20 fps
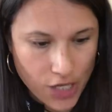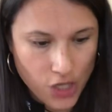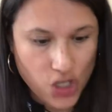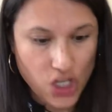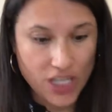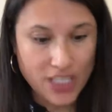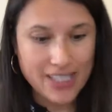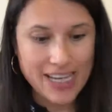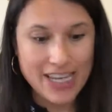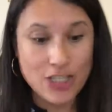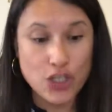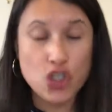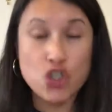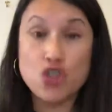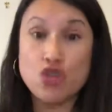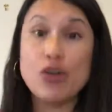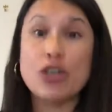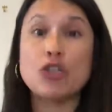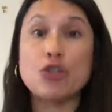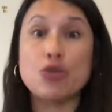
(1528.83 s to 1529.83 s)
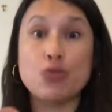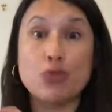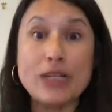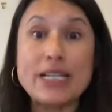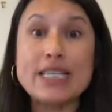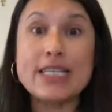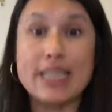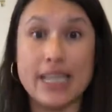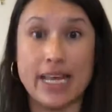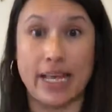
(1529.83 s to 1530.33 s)
just as strict
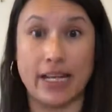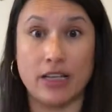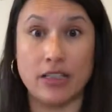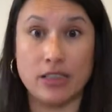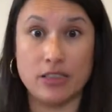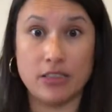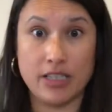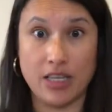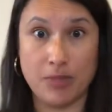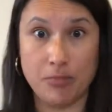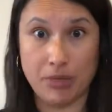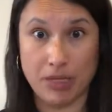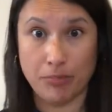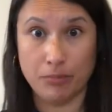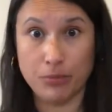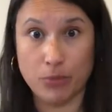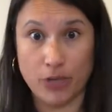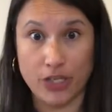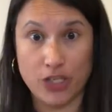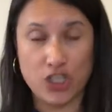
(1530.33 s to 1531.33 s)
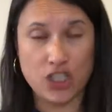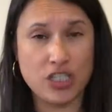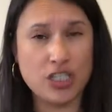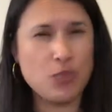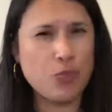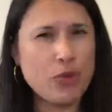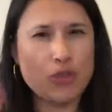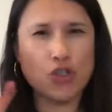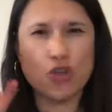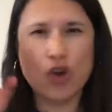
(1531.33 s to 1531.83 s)
reasoning can be employed. Just as
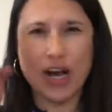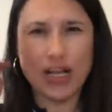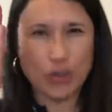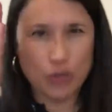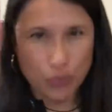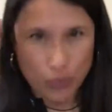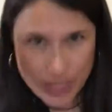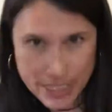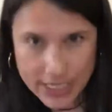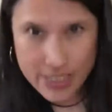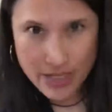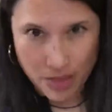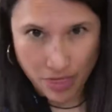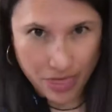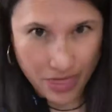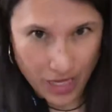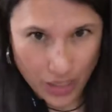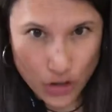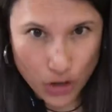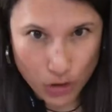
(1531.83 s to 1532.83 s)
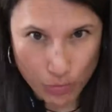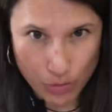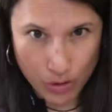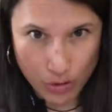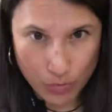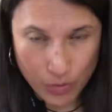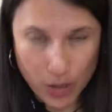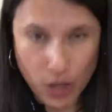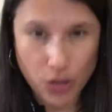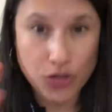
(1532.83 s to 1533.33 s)
we try to reason things
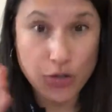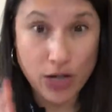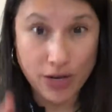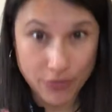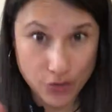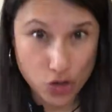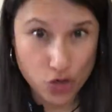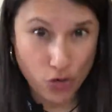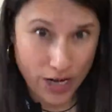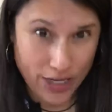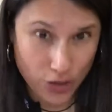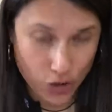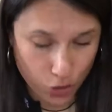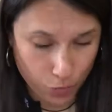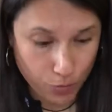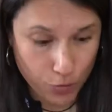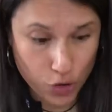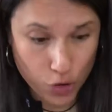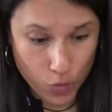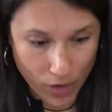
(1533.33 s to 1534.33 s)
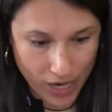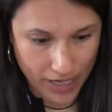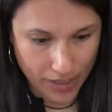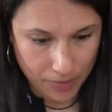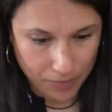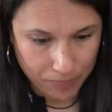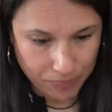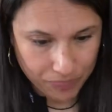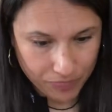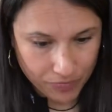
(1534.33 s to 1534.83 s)
through, we also have to try to persuade
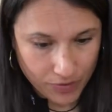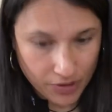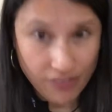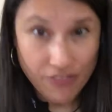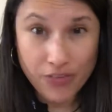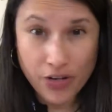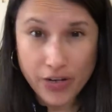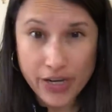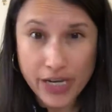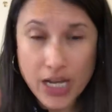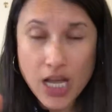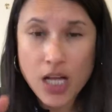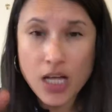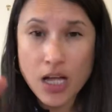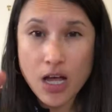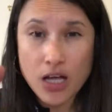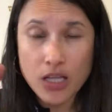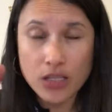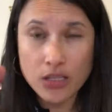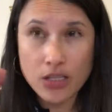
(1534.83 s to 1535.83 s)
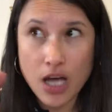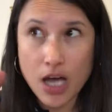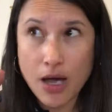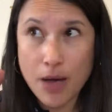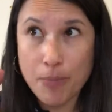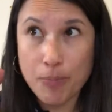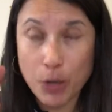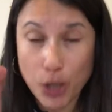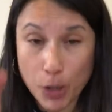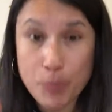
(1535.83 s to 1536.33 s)
very
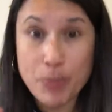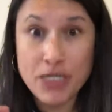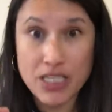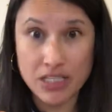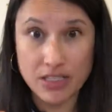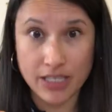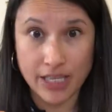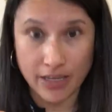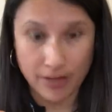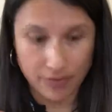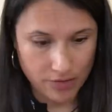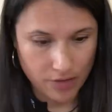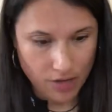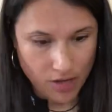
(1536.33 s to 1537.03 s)
purposely